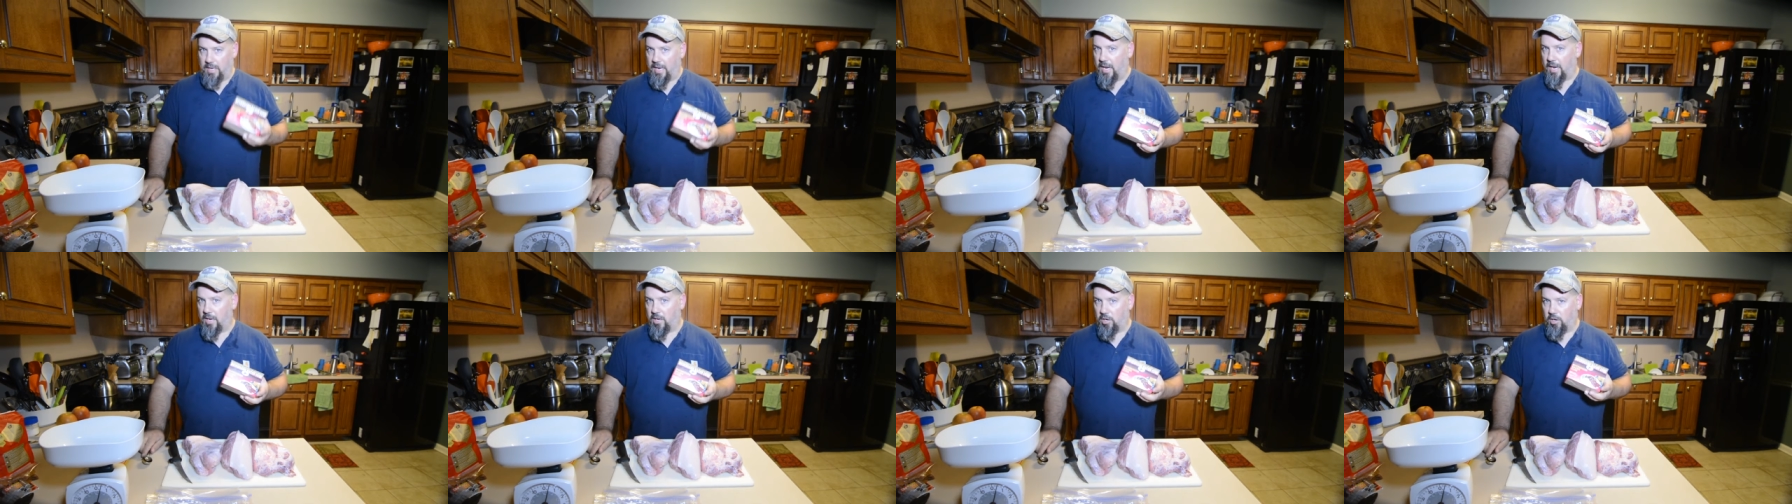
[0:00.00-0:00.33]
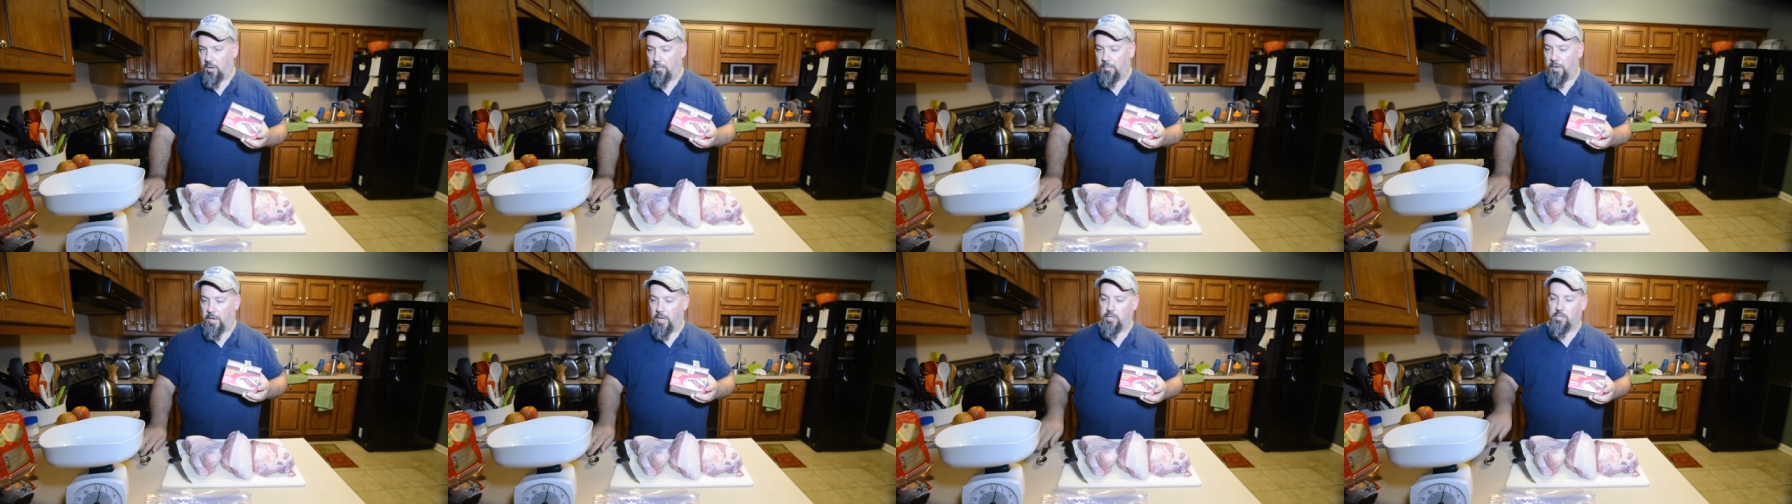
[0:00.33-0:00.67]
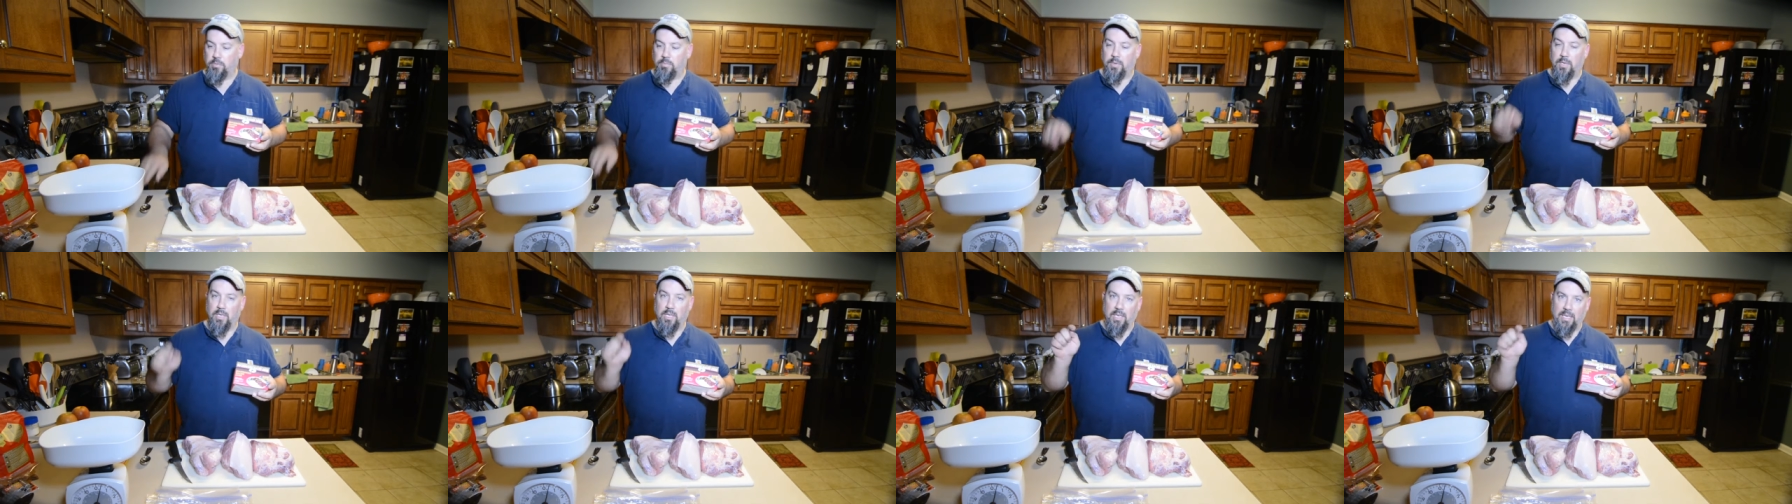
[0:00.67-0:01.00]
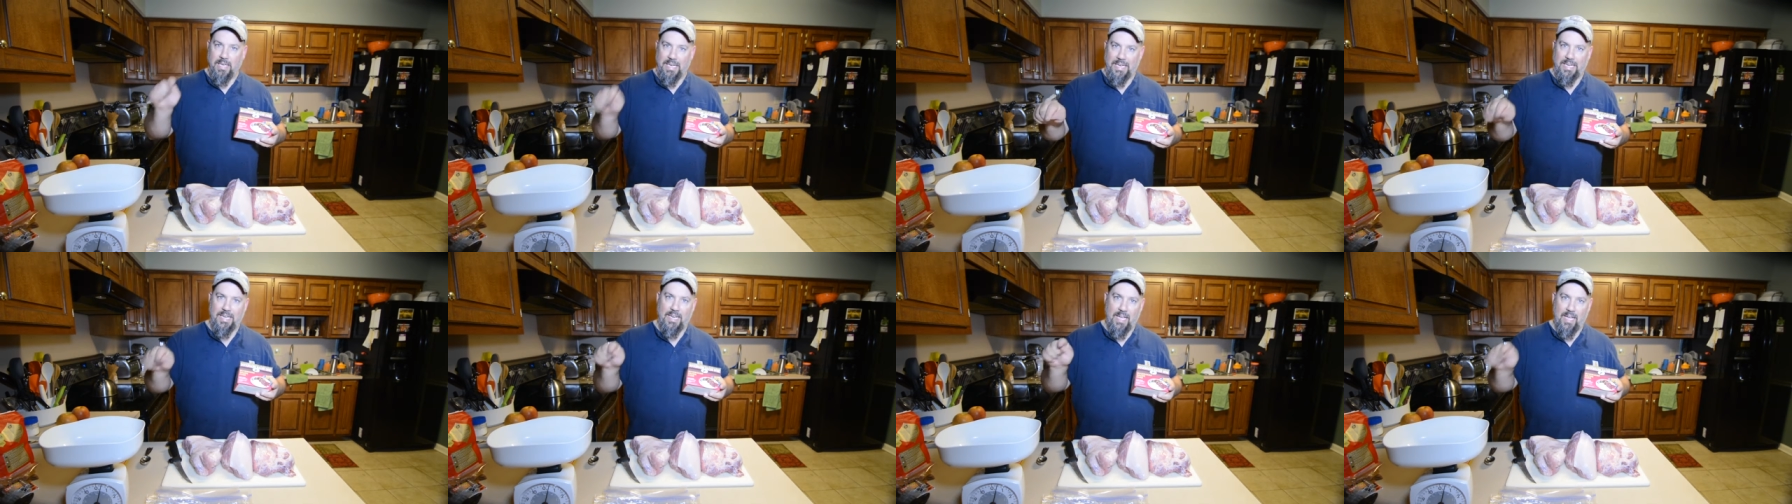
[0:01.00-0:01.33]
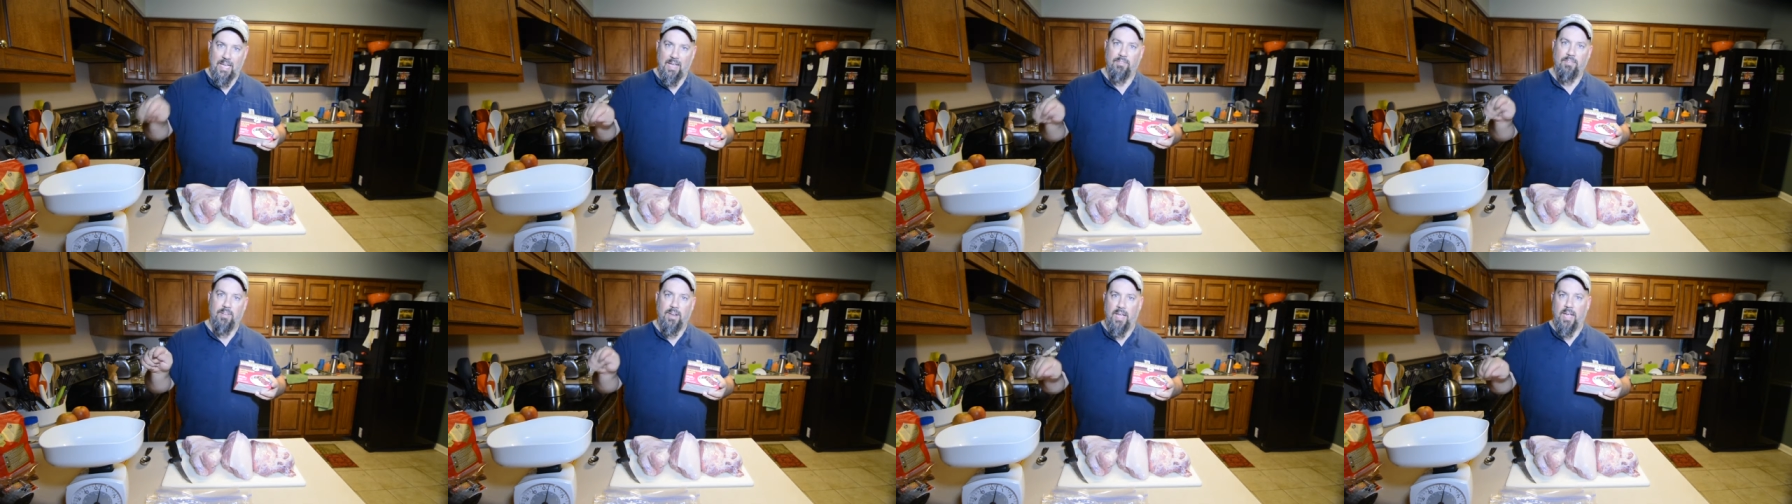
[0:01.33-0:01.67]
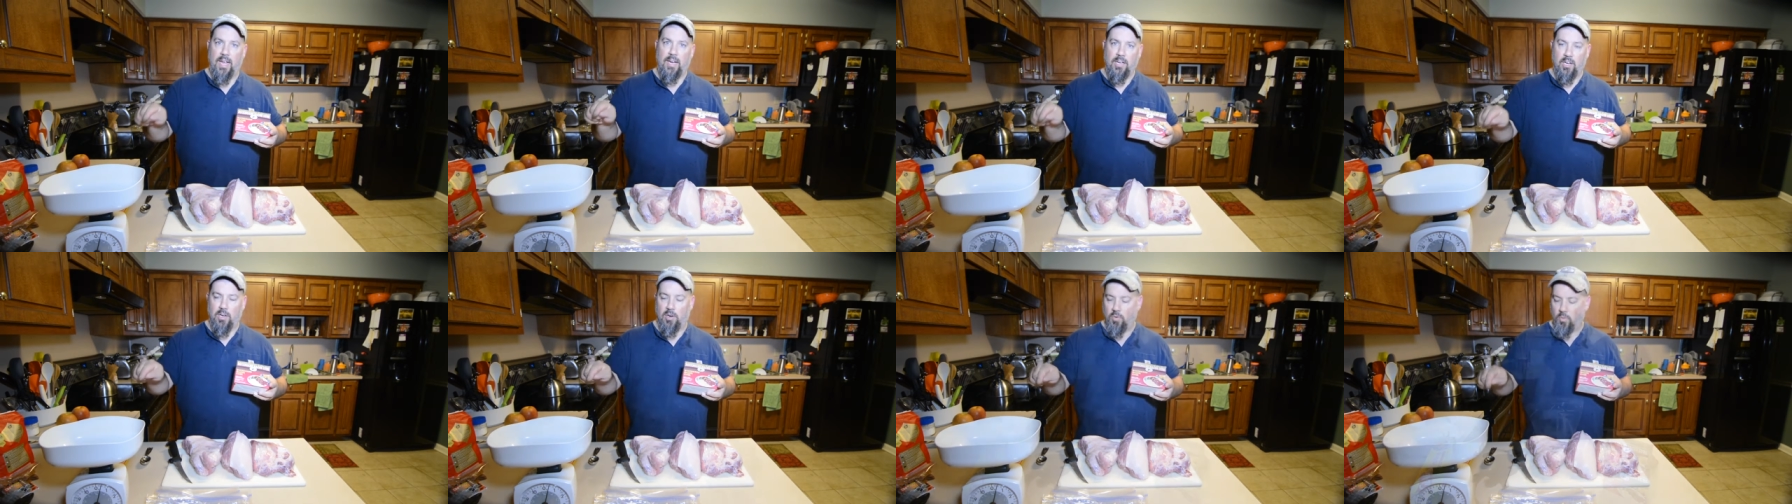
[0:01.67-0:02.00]
accurate measurement and you need to have an
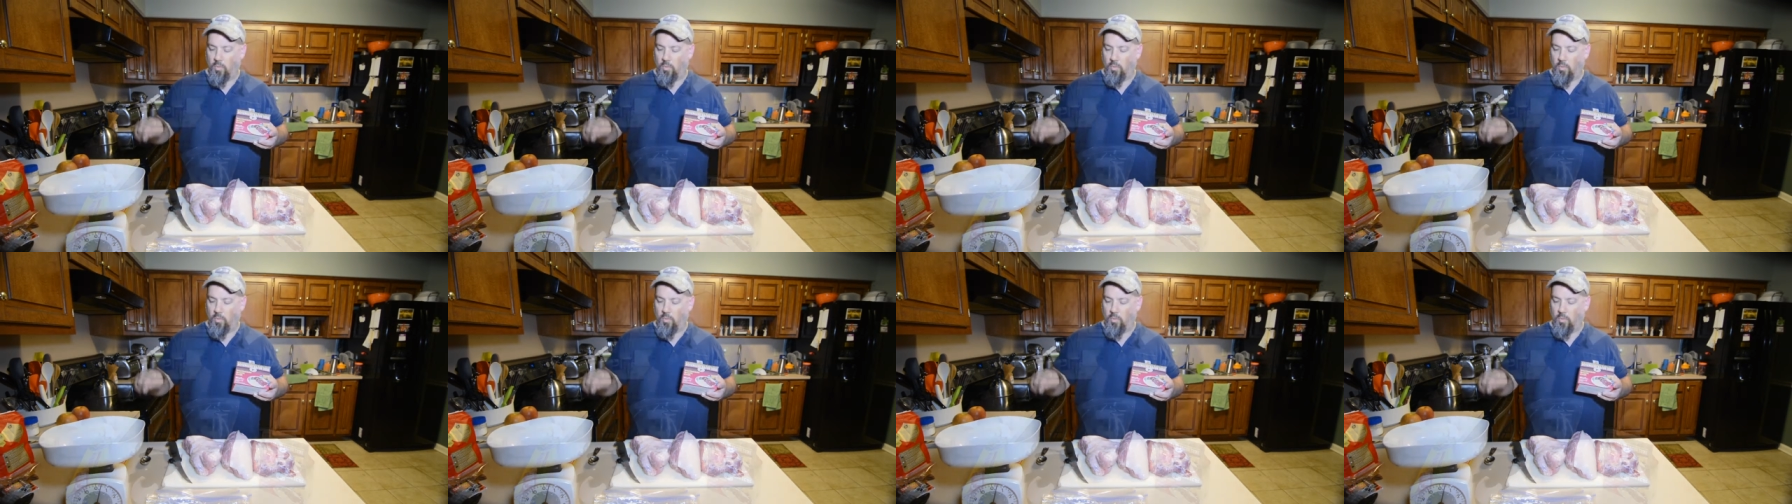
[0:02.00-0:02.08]
accurate